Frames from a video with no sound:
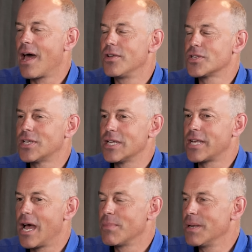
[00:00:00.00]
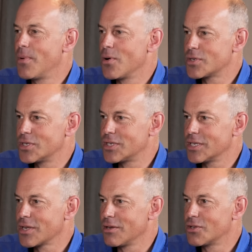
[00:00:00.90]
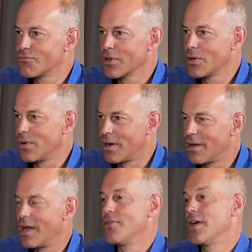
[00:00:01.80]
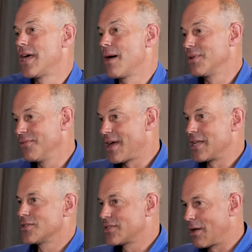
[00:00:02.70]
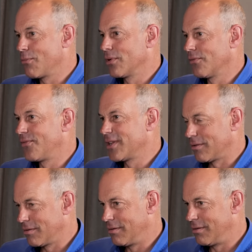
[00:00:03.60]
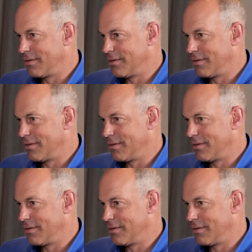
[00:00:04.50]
and assess how many boxes it's going to require and then how many vans that will fill.